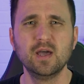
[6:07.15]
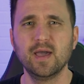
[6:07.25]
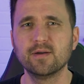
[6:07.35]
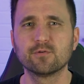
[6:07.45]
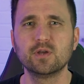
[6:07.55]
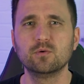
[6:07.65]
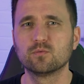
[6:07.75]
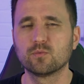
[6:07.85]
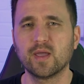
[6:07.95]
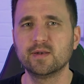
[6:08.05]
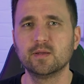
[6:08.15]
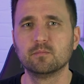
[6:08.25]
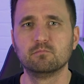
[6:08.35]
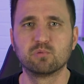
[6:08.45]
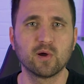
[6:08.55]
every
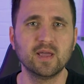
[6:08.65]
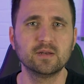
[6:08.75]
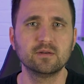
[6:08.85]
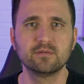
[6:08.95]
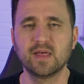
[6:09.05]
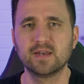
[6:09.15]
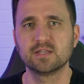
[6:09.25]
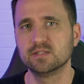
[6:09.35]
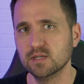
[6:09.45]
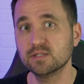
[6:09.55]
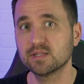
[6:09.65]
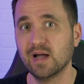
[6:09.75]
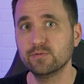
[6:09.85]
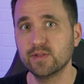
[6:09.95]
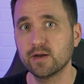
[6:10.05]
random brand that exists
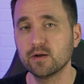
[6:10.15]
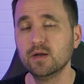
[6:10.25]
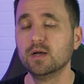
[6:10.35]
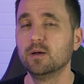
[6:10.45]
out there.